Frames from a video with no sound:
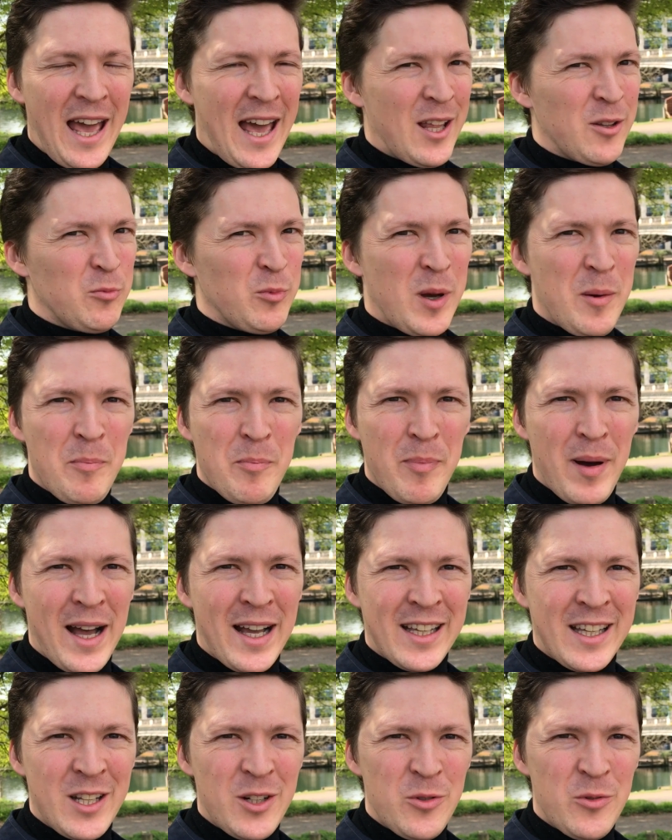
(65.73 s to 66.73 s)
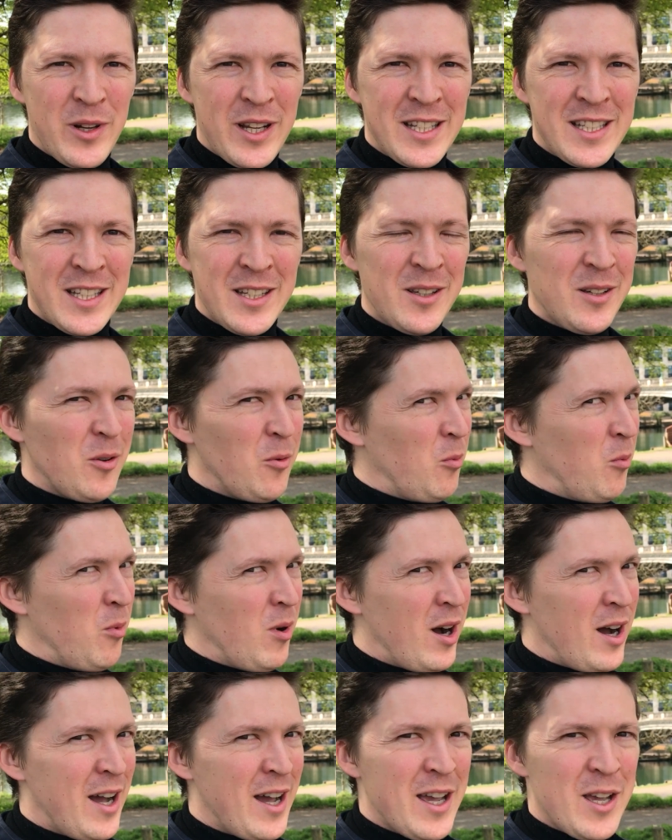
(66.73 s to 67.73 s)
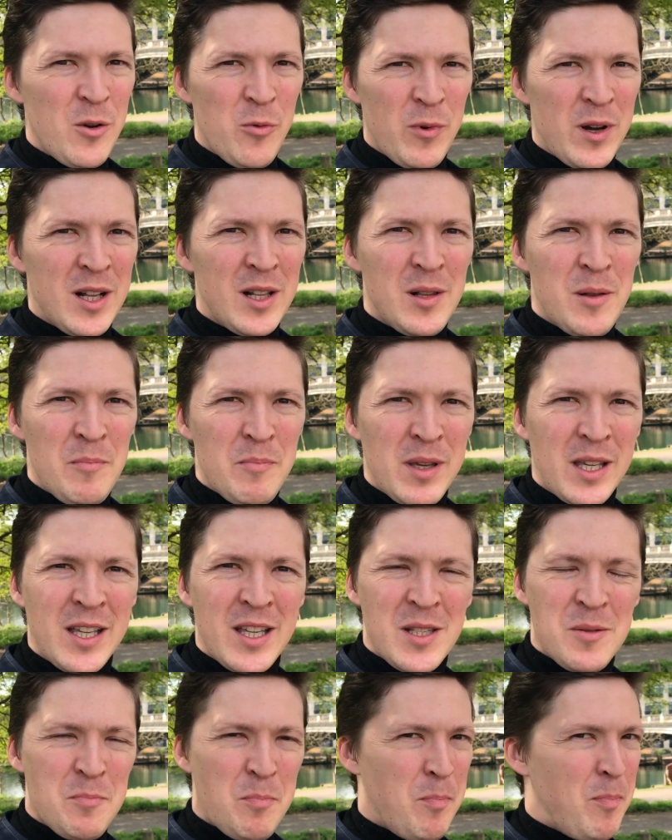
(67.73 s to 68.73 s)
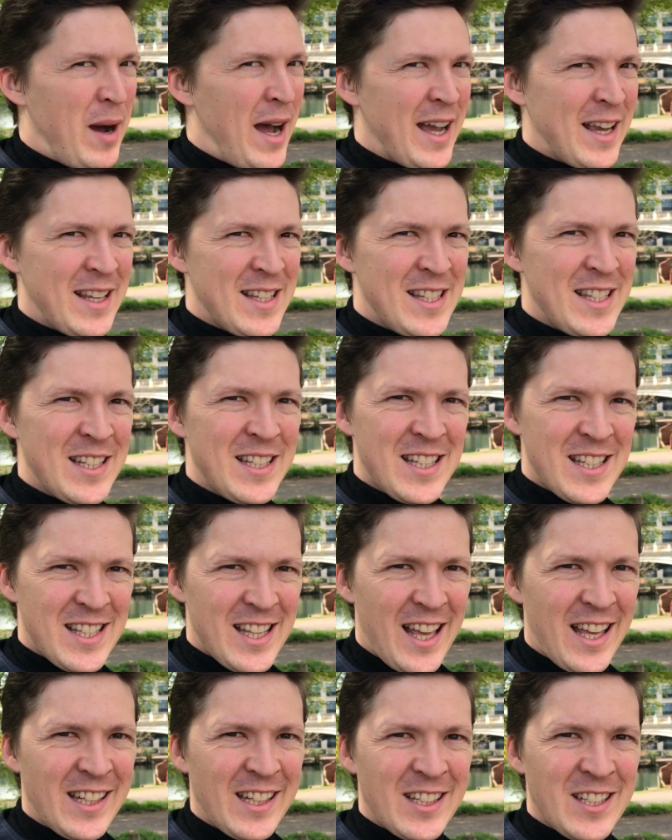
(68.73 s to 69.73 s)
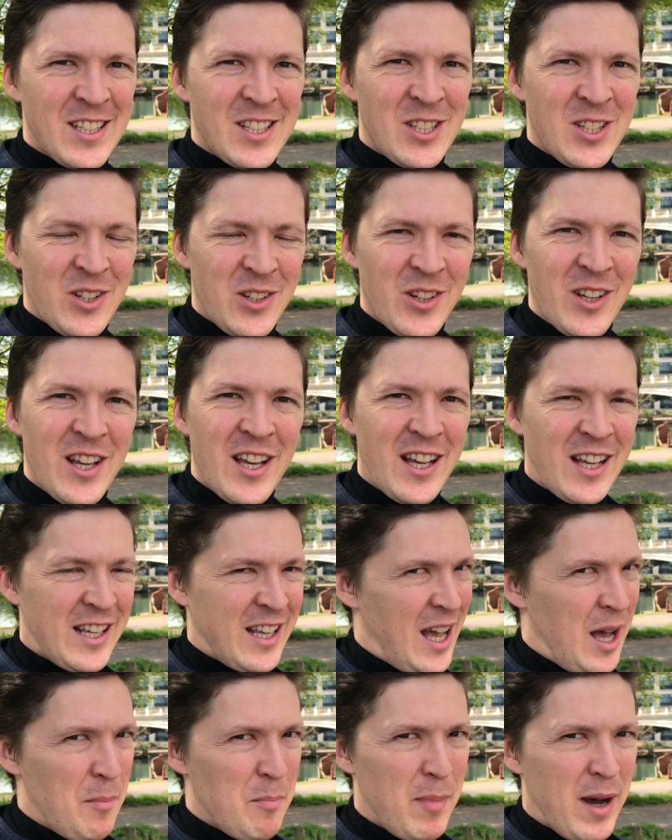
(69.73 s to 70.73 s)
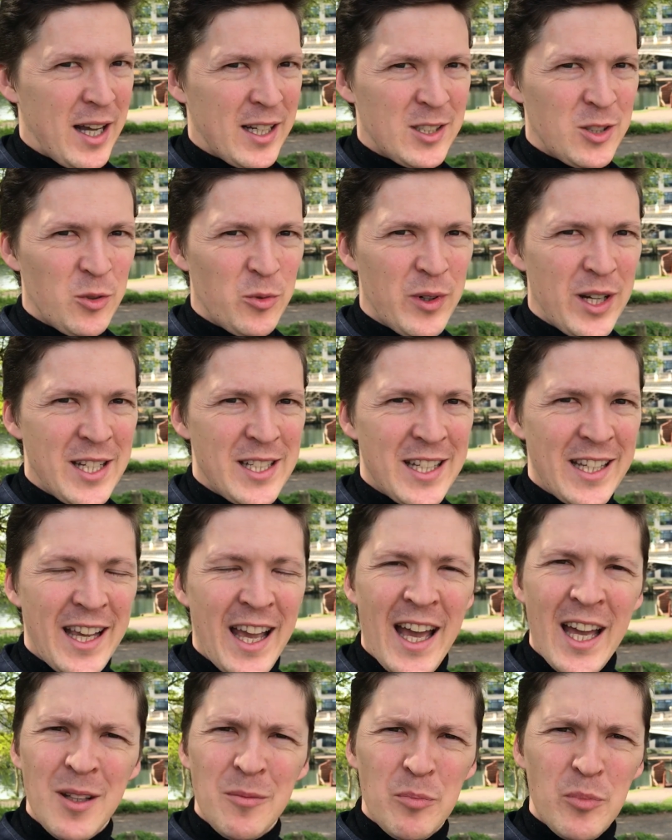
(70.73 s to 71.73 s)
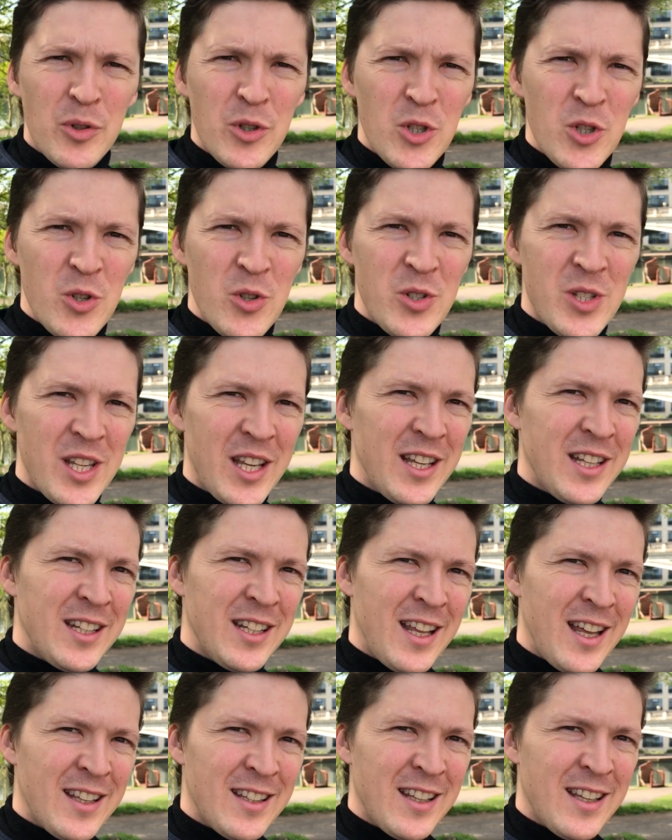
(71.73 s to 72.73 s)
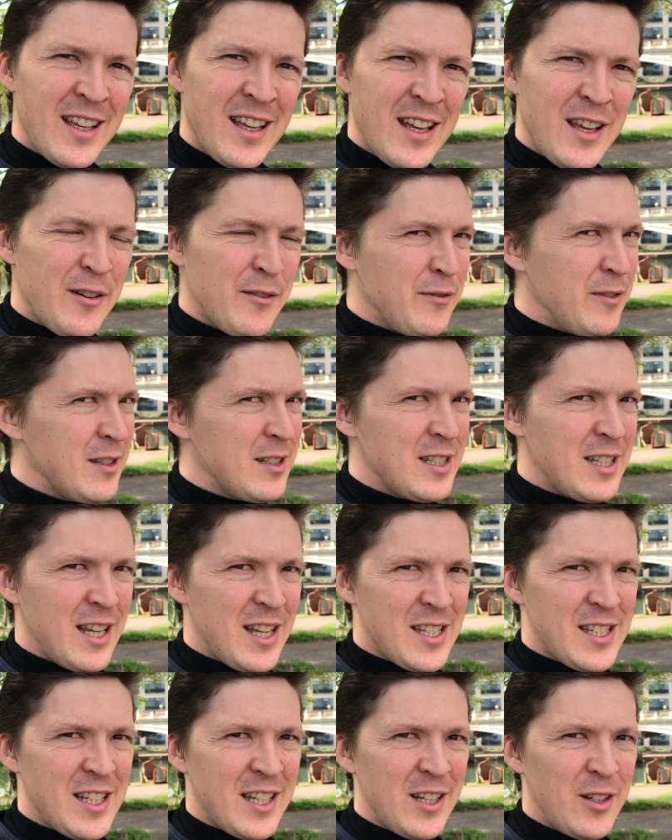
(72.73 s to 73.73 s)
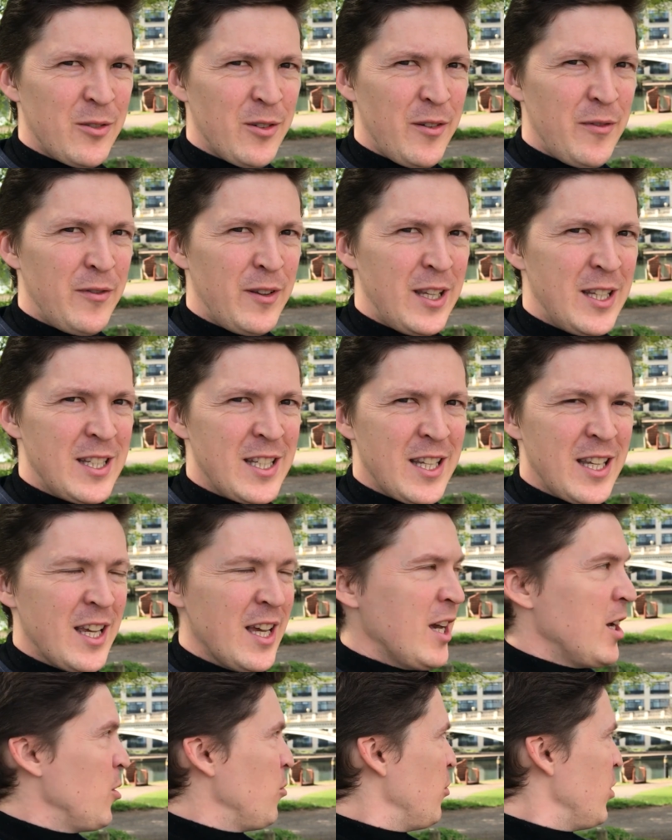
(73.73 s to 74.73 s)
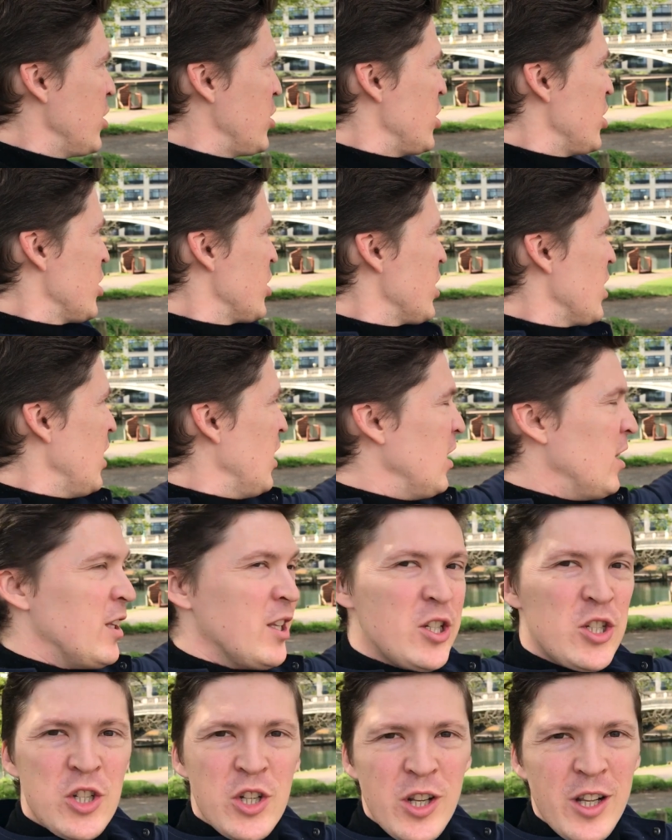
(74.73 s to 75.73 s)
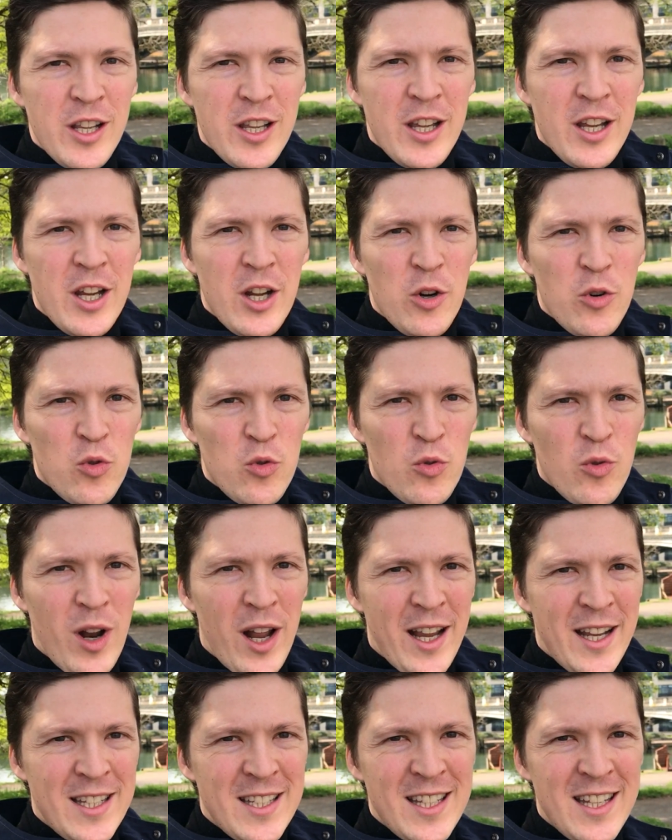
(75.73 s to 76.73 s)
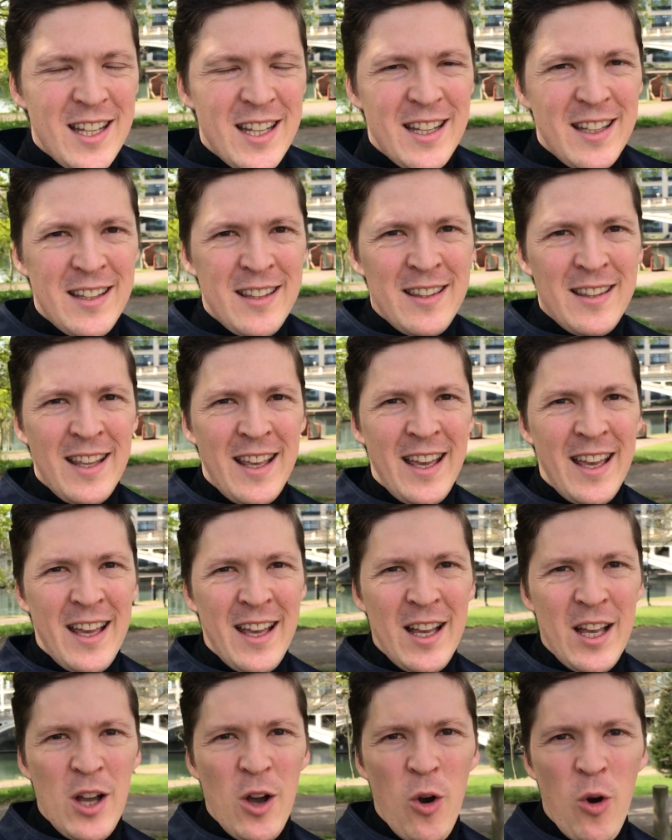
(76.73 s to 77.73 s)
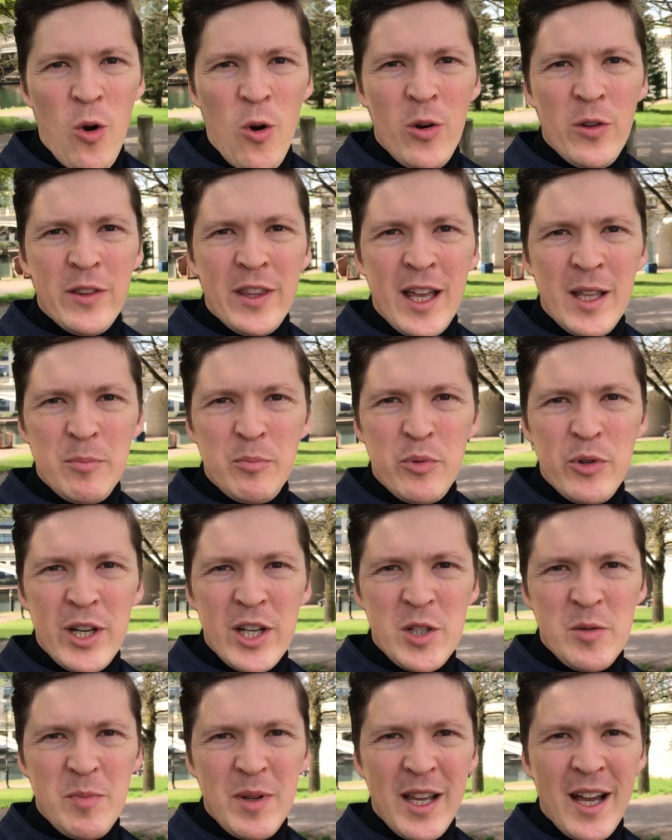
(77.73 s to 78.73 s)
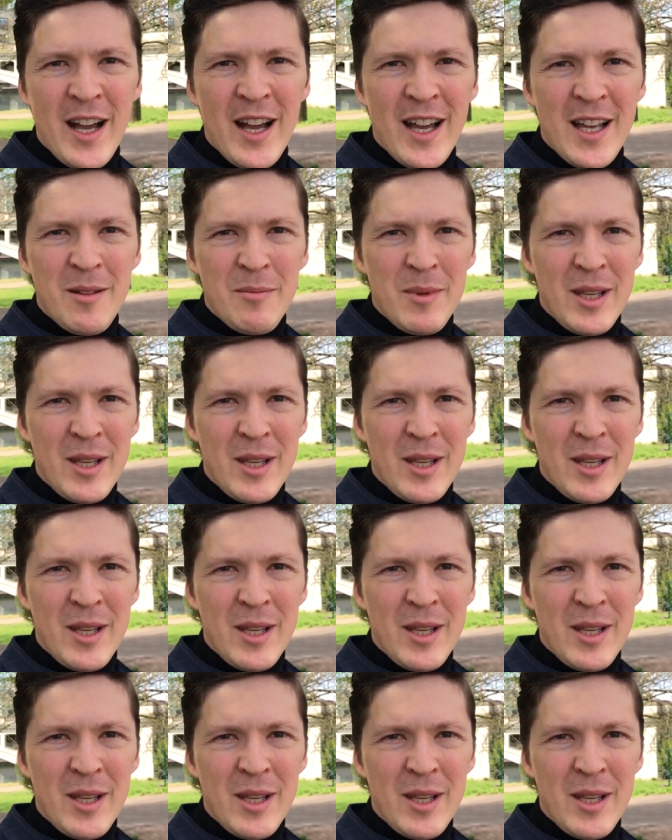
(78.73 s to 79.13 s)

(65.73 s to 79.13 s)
And we're back in Reading. Why? Well, because Banksy decided to come back to Reading and produce another fantastic graffiti, which is literally right there on that bridge behind